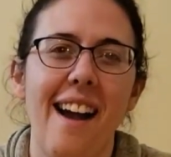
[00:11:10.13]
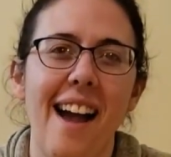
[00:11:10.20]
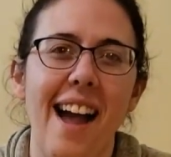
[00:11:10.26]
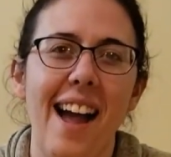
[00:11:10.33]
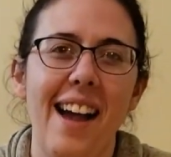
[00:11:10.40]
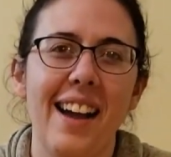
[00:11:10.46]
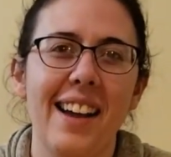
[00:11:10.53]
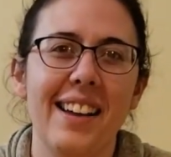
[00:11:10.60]

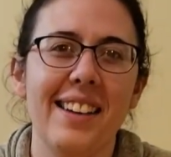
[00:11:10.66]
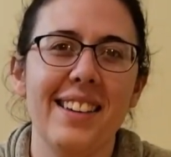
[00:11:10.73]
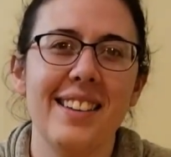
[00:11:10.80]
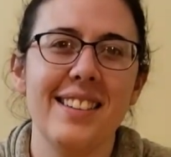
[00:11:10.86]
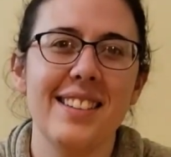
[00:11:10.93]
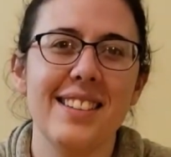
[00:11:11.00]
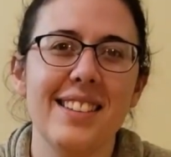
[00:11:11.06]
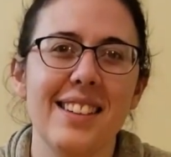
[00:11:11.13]

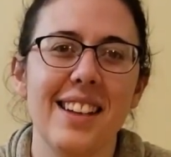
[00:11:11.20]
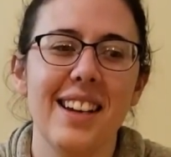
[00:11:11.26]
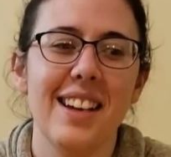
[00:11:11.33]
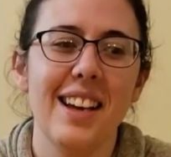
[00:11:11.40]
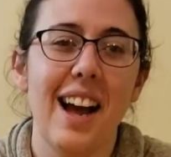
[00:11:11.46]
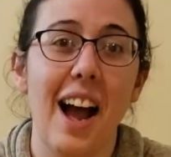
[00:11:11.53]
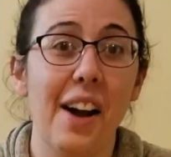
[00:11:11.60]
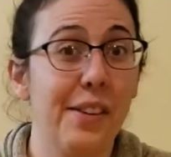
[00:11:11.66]
And
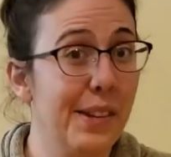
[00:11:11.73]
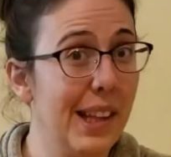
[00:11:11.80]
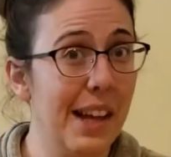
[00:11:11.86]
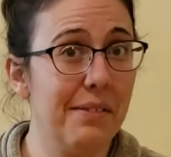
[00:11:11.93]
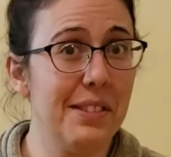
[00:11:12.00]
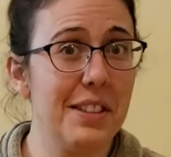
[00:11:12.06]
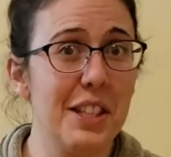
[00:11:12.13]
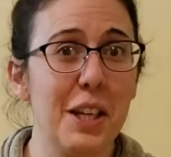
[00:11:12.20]
I would
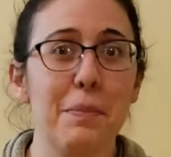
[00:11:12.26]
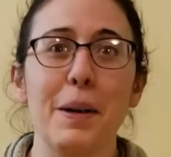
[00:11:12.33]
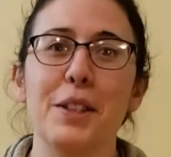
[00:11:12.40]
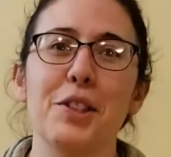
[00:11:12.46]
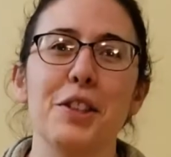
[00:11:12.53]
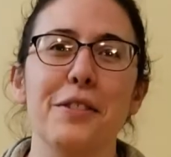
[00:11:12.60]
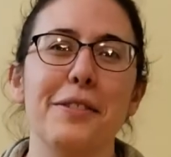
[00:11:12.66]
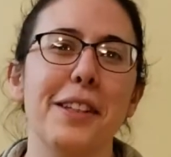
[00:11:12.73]
love to see a
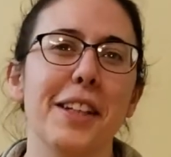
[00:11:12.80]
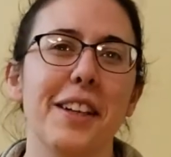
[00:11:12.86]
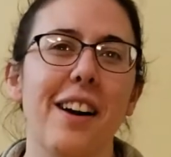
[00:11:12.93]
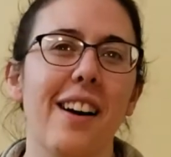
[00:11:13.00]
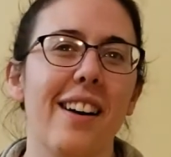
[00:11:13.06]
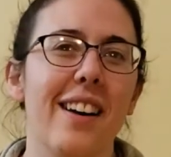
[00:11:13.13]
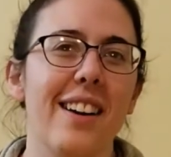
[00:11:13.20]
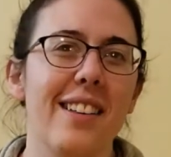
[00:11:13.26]
picture of your
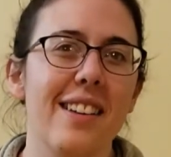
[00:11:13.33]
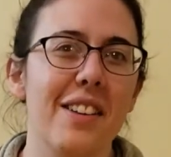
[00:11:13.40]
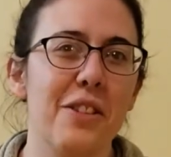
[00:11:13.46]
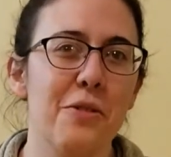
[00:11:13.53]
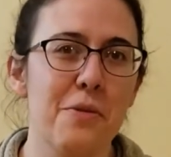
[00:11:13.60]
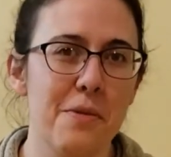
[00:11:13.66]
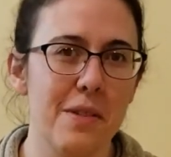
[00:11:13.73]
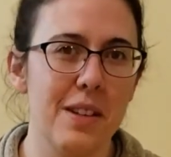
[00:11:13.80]
car that
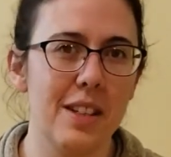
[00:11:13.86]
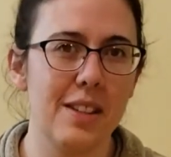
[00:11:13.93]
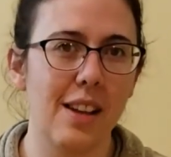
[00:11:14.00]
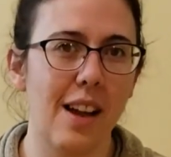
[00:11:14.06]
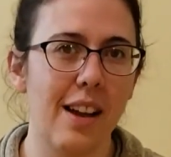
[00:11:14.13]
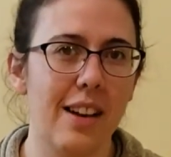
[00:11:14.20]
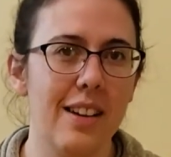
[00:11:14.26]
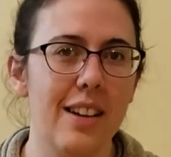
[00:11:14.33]
you
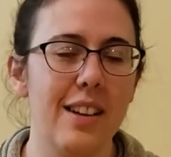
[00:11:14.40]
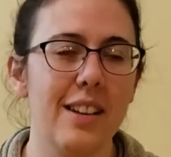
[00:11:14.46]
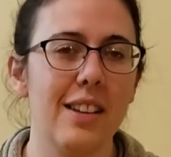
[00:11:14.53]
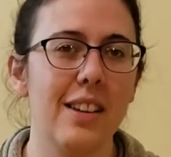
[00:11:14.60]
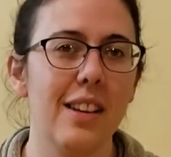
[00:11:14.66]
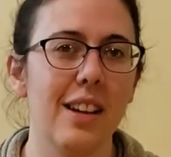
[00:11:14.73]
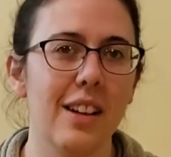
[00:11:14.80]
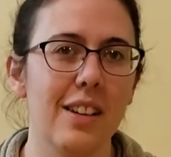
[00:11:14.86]
designed
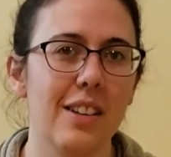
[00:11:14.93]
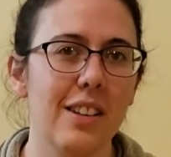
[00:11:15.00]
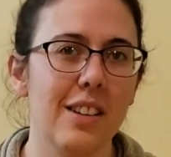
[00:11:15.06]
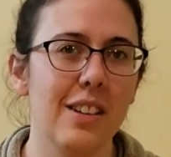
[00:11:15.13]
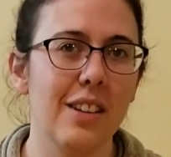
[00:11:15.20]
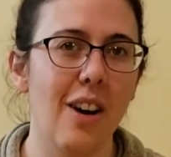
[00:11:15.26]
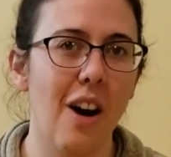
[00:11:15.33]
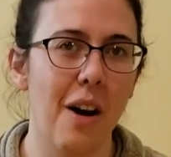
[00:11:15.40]
in the
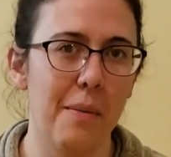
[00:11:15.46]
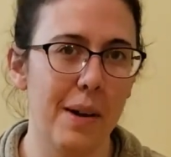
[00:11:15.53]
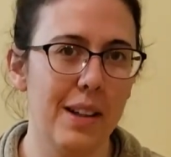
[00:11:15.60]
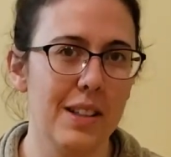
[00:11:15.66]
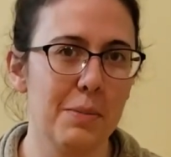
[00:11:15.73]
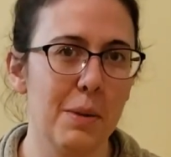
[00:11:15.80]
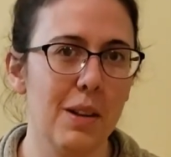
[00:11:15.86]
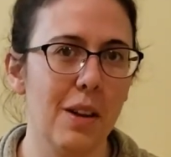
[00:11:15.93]

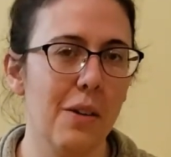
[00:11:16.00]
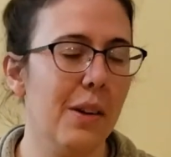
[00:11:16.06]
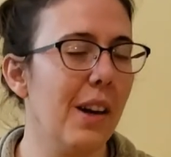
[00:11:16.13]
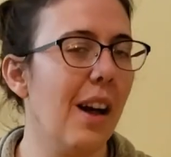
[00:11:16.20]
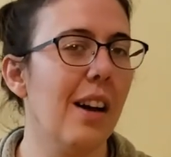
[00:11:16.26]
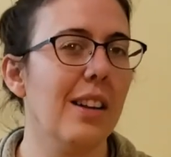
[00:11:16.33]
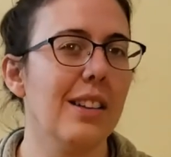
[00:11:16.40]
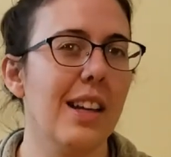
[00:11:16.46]
comments below, and
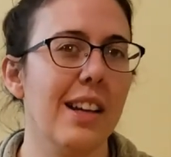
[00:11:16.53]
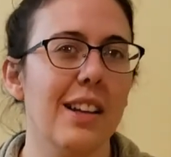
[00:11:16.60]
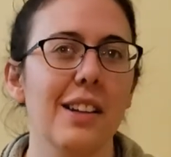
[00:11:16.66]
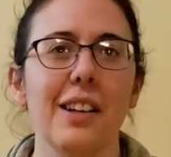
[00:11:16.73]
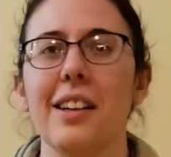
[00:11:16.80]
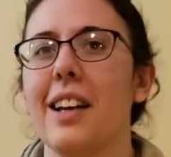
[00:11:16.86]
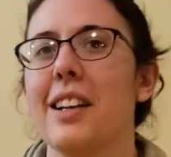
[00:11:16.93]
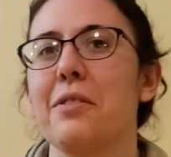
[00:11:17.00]
I'll take a
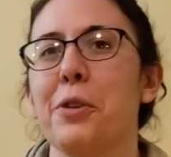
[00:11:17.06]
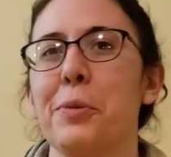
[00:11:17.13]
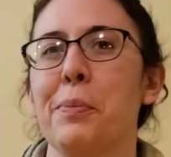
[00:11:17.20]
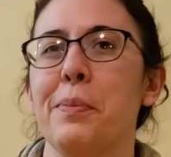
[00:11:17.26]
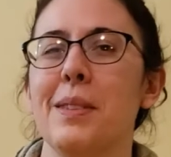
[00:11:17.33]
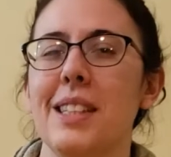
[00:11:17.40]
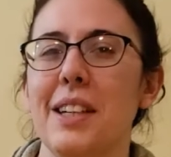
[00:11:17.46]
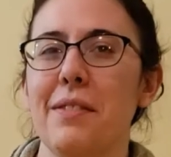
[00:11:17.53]
look and
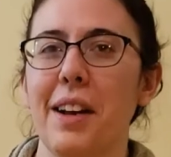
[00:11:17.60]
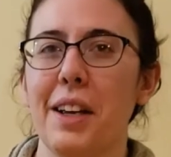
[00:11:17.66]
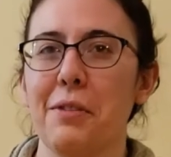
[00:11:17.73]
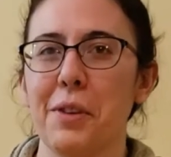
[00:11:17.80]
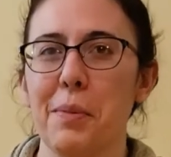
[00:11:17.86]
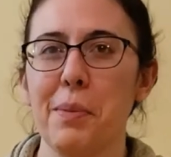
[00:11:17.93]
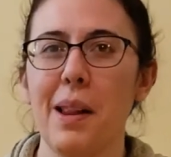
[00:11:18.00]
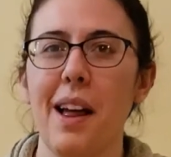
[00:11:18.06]
see if I can
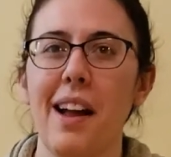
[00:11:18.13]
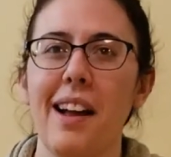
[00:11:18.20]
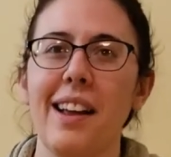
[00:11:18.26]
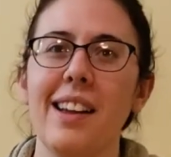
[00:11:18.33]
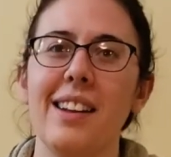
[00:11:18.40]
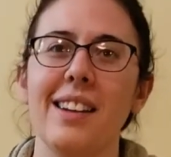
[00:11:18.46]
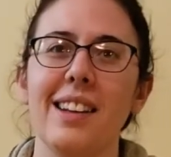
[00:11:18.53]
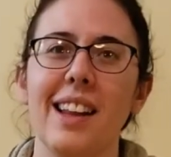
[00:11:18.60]
reply
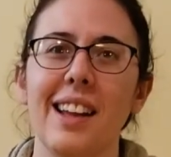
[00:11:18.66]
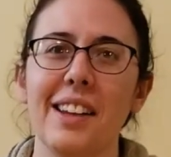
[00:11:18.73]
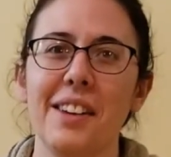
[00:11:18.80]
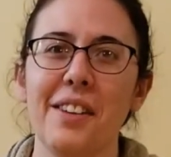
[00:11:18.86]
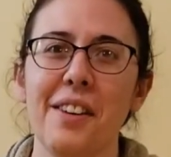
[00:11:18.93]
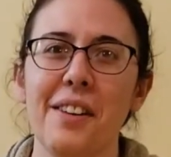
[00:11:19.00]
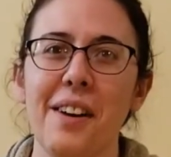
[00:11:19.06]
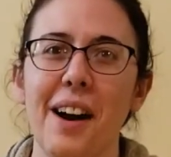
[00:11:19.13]
and let you
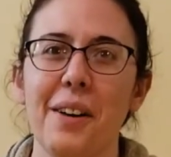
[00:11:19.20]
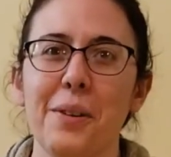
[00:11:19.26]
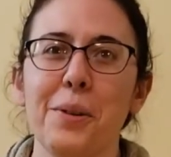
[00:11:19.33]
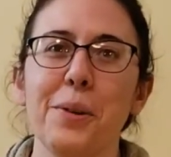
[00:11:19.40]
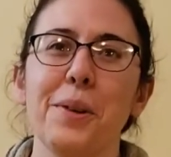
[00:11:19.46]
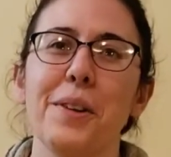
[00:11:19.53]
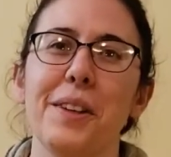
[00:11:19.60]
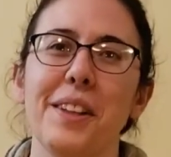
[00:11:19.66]
know how
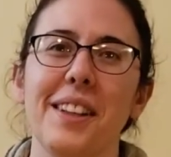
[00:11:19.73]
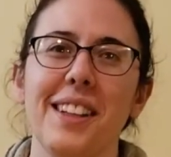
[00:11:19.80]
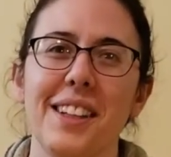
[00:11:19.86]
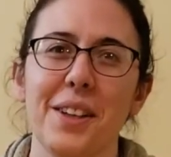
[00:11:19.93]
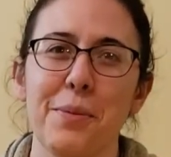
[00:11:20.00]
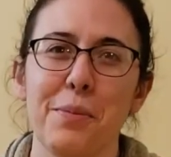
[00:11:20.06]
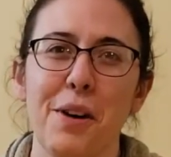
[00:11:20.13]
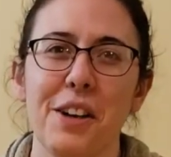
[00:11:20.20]
cool
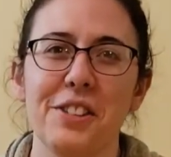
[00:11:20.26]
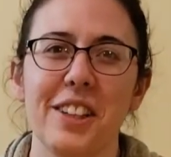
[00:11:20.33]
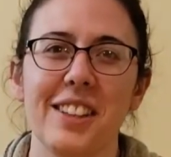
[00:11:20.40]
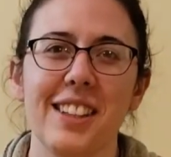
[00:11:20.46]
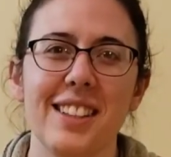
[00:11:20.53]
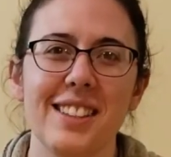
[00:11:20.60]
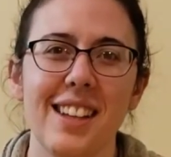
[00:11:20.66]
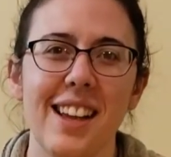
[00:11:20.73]
your project
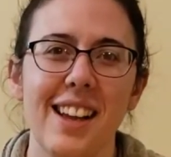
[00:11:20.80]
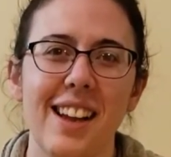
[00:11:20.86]
is.